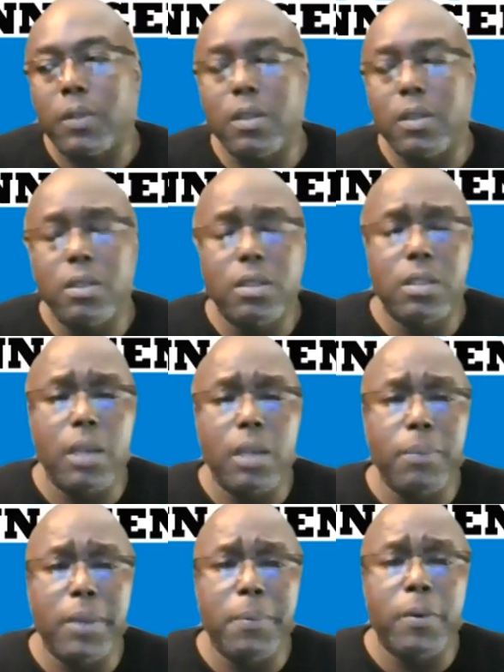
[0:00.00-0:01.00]
To some
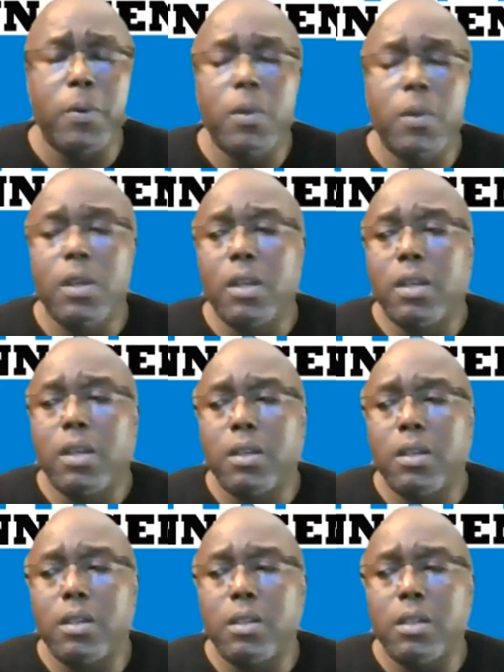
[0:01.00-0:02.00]
people
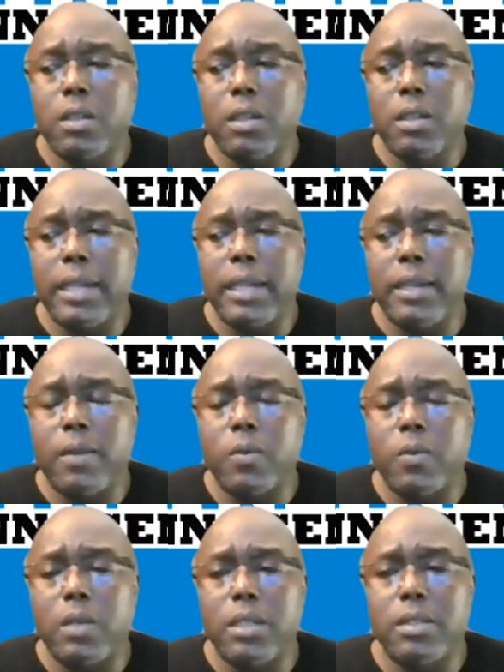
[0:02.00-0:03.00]
that
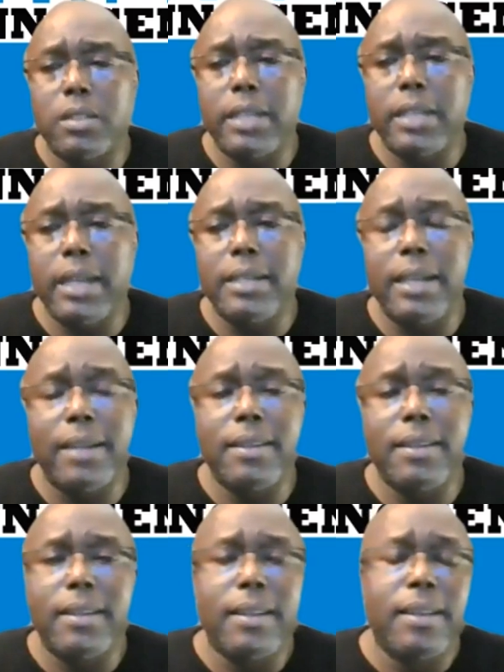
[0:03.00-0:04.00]
don't understand that,
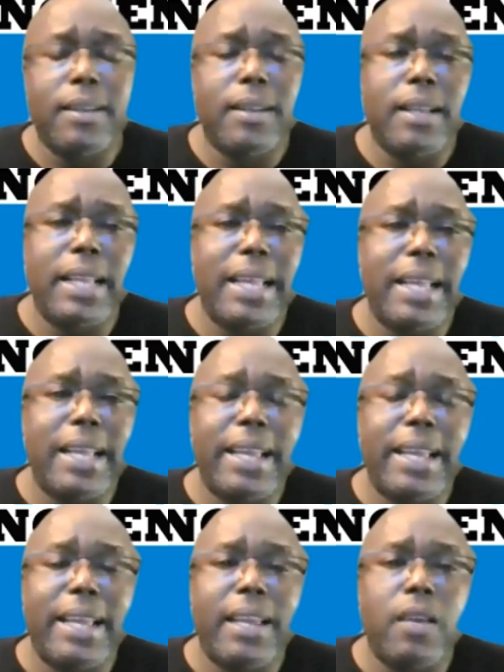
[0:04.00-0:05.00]

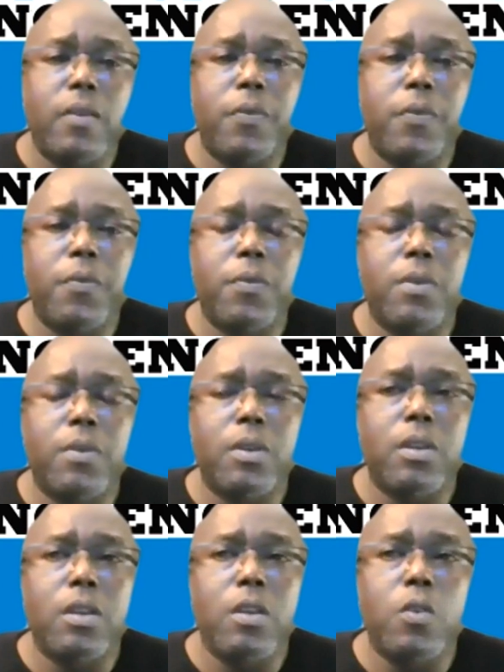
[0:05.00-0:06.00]
if
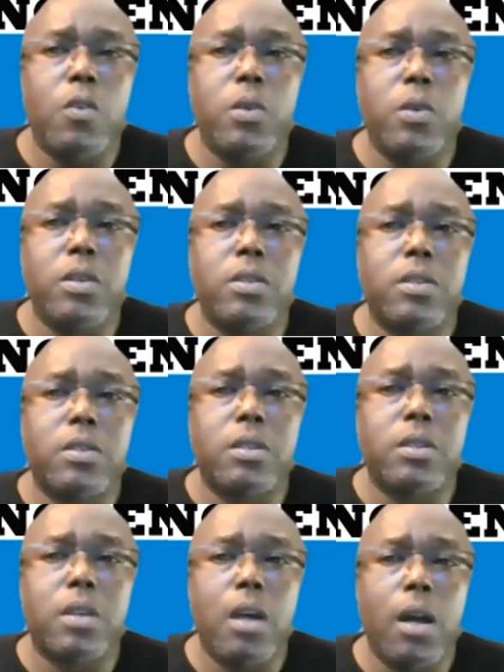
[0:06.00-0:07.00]
you was
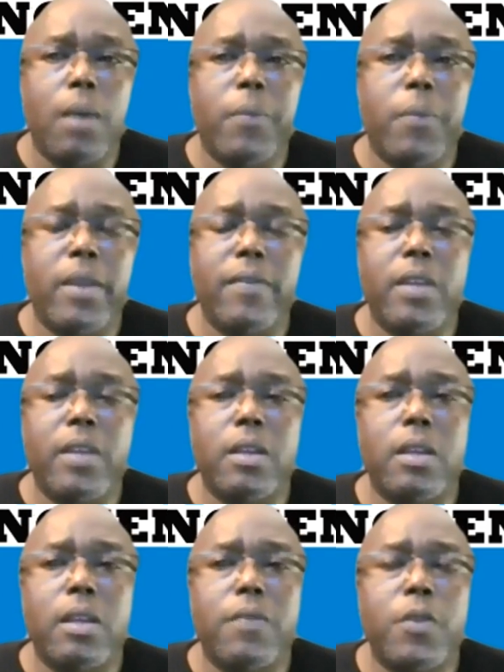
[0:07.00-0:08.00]
calm,
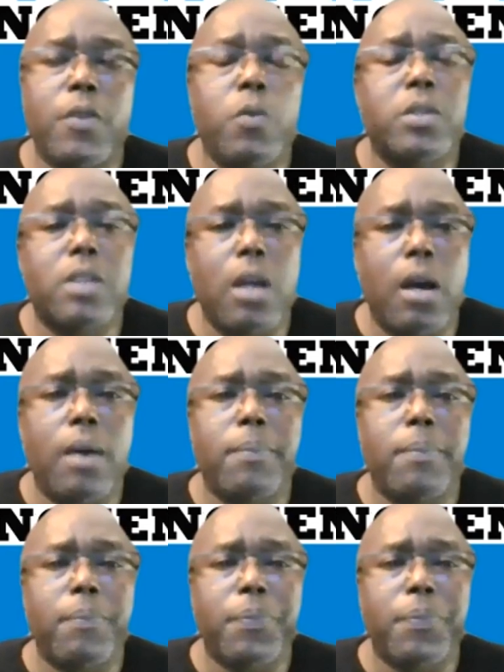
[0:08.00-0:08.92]
if you was calm,